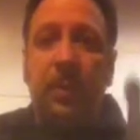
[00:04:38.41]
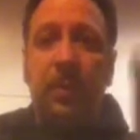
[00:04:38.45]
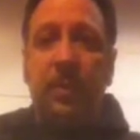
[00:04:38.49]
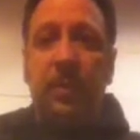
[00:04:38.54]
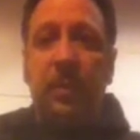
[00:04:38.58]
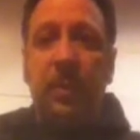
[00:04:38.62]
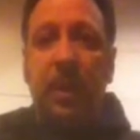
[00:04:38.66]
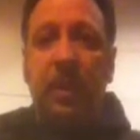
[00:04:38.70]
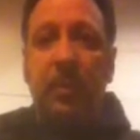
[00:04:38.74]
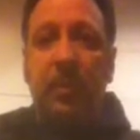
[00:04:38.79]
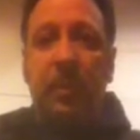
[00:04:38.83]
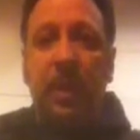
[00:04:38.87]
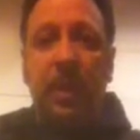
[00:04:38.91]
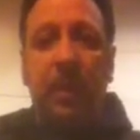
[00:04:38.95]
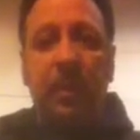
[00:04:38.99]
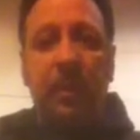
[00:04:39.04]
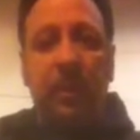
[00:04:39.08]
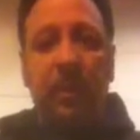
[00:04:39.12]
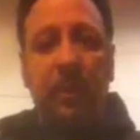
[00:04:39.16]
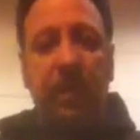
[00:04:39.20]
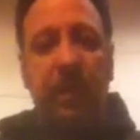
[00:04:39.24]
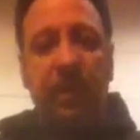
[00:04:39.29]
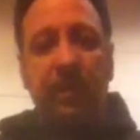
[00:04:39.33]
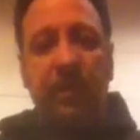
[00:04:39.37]
The same thing
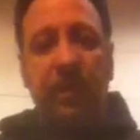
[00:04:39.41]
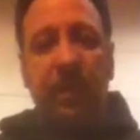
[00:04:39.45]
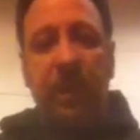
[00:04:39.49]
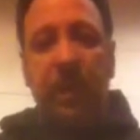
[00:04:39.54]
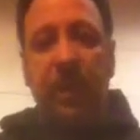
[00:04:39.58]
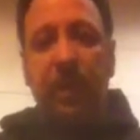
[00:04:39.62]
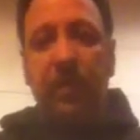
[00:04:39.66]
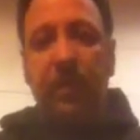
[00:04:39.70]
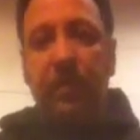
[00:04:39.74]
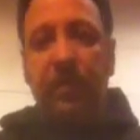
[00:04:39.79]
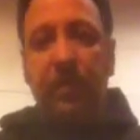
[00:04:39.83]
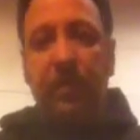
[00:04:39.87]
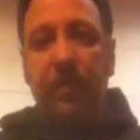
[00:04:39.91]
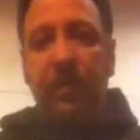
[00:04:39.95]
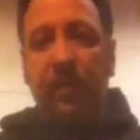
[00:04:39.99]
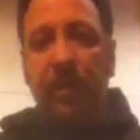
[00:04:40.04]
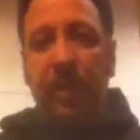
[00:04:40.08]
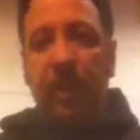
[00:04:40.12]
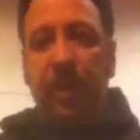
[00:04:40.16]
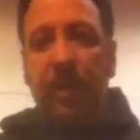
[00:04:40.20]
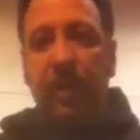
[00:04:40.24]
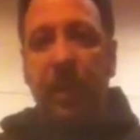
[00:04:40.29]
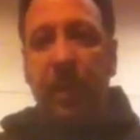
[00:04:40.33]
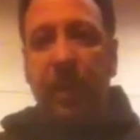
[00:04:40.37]
in the left hand.
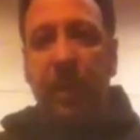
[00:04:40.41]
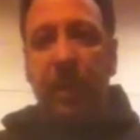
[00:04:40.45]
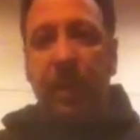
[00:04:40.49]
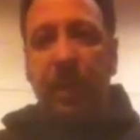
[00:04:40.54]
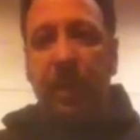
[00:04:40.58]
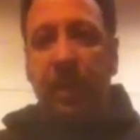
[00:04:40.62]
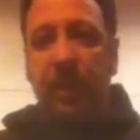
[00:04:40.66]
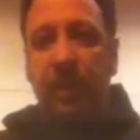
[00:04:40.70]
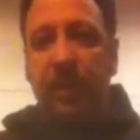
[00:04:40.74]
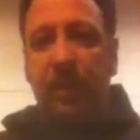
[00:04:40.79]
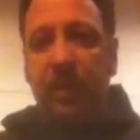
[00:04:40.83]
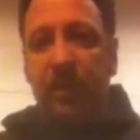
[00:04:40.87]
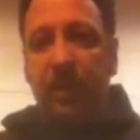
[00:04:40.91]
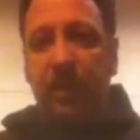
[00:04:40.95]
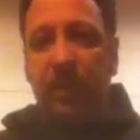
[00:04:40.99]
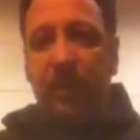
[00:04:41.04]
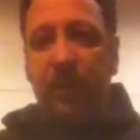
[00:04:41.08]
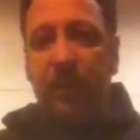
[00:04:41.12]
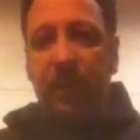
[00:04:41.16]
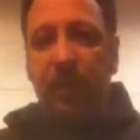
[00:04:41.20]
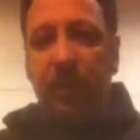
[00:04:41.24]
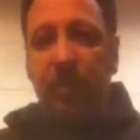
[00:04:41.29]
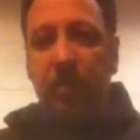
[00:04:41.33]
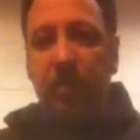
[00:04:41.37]
Thumb index,
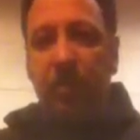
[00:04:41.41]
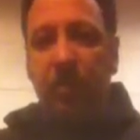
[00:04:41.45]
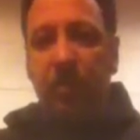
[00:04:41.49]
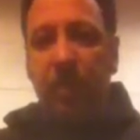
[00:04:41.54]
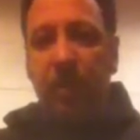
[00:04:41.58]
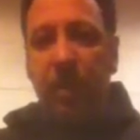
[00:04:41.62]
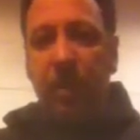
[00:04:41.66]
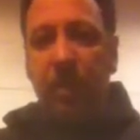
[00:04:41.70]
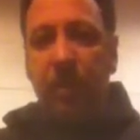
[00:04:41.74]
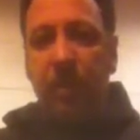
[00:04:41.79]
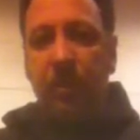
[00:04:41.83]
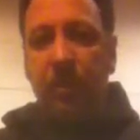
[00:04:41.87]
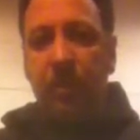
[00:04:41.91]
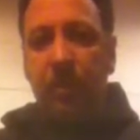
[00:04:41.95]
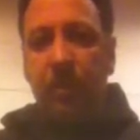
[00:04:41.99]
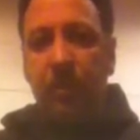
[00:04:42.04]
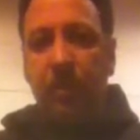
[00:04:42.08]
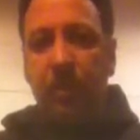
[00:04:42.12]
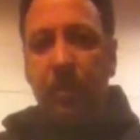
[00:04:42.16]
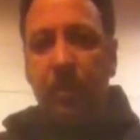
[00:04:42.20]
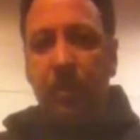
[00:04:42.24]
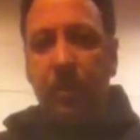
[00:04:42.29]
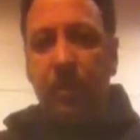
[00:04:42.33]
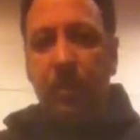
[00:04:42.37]
fingers around.
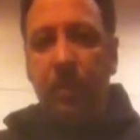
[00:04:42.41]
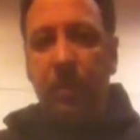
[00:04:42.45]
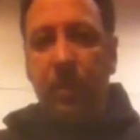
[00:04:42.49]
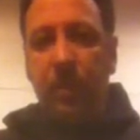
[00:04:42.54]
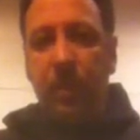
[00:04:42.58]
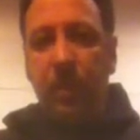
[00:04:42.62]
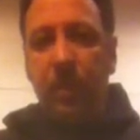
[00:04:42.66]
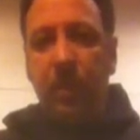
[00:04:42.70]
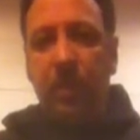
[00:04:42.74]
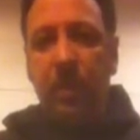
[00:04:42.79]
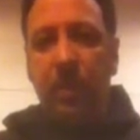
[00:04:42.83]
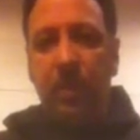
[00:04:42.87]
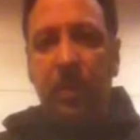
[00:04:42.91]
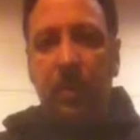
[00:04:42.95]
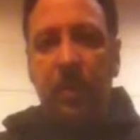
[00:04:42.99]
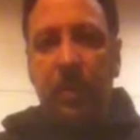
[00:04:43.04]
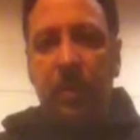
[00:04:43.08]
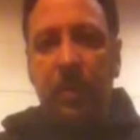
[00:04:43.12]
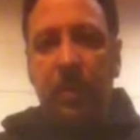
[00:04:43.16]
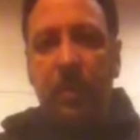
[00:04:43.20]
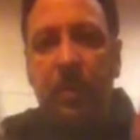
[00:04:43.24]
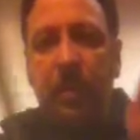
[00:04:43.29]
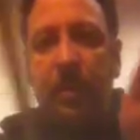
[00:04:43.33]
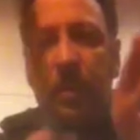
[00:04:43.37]

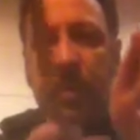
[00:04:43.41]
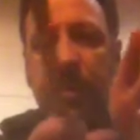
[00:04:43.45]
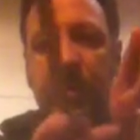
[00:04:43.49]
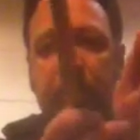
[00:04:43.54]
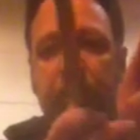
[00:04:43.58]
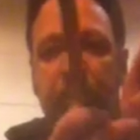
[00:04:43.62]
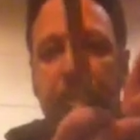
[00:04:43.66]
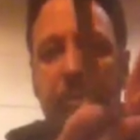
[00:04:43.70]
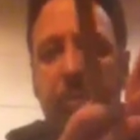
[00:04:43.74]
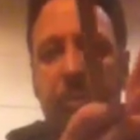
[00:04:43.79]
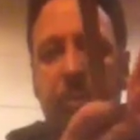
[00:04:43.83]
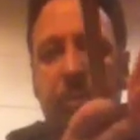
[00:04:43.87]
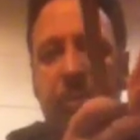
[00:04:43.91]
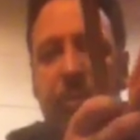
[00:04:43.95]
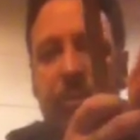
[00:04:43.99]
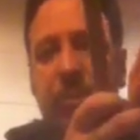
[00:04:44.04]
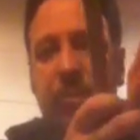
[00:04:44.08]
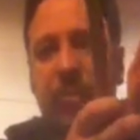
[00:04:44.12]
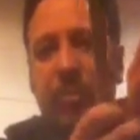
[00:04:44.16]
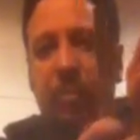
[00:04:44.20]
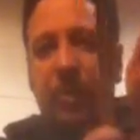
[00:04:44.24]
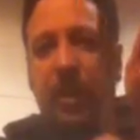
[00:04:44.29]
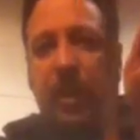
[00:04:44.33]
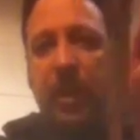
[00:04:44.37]
This goes
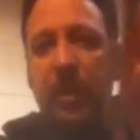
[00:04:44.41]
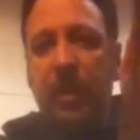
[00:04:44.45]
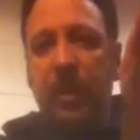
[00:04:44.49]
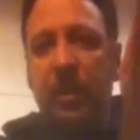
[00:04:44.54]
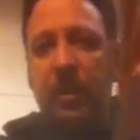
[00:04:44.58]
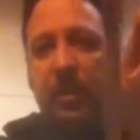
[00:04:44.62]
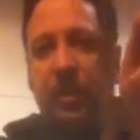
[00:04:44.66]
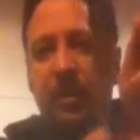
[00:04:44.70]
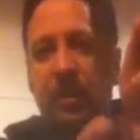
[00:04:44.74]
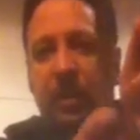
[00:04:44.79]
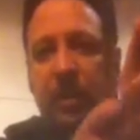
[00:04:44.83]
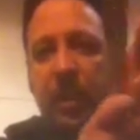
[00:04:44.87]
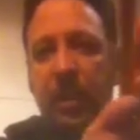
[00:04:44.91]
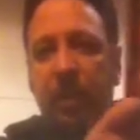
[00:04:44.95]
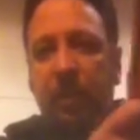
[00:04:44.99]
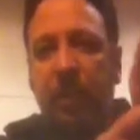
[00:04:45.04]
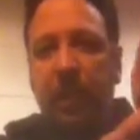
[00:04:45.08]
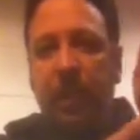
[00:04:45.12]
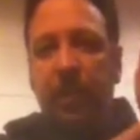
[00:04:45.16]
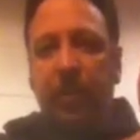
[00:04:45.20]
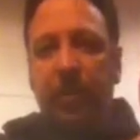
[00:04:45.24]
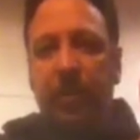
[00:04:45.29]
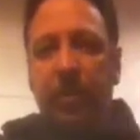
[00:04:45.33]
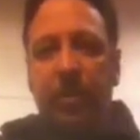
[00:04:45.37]
straight. I
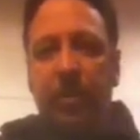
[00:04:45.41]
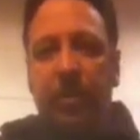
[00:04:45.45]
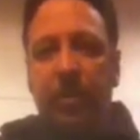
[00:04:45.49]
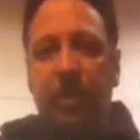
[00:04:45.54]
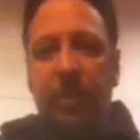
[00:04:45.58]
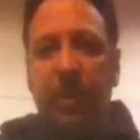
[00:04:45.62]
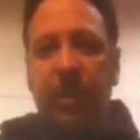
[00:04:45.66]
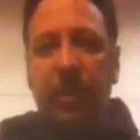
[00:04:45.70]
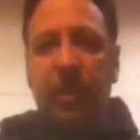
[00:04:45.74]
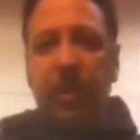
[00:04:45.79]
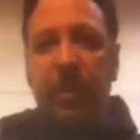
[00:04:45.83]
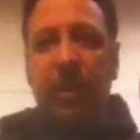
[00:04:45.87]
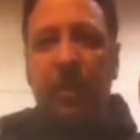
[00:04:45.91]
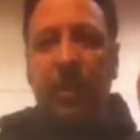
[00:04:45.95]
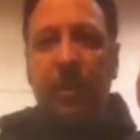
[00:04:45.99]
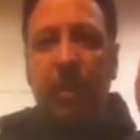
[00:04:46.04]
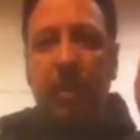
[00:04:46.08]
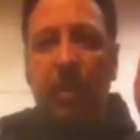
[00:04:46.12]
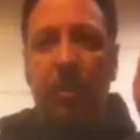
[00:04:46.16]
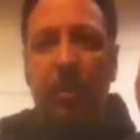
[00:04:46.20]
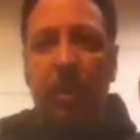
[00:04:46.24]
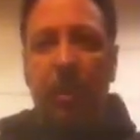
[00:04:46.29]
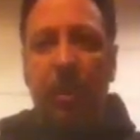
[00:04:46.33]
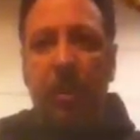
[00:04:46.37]
play with this straight down
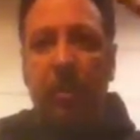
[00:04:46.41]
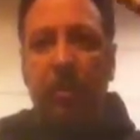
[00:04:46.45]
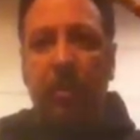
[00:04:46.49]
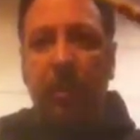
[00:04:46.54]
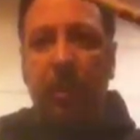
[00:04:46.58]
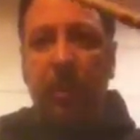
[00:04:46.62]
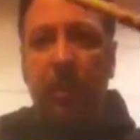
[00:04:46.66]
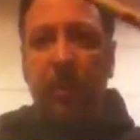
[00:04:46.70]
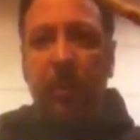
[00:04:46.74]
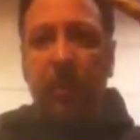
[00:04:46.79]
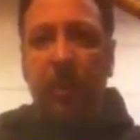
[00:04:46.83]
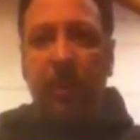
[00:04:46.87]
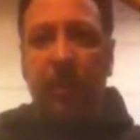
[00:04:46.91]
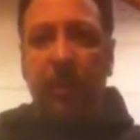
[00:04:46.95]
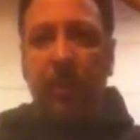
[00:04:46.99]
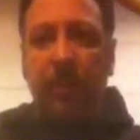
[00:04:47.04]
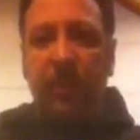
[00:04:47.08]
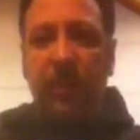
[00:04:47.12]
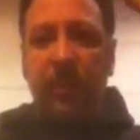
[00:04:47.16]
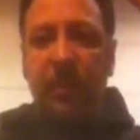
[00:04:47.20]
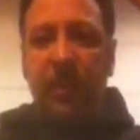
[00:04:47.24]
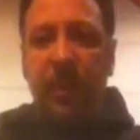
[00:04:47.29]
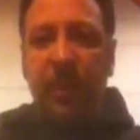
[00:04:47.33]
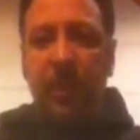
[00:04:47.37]
the arm. I don't play with it
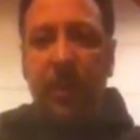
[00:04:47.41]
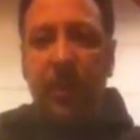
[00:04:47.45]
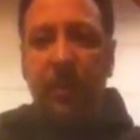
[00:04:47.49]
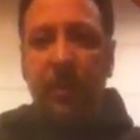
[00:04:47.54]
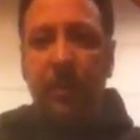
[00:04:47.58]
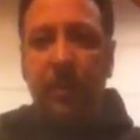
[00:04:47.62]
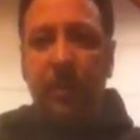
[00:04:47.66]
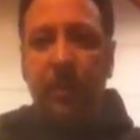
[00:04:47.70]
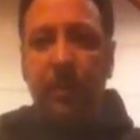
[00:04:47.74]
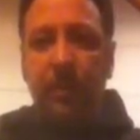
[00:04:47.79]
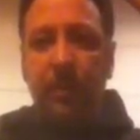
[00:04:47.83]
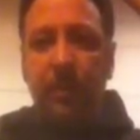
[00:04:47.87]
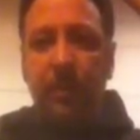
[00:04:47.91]
out the side.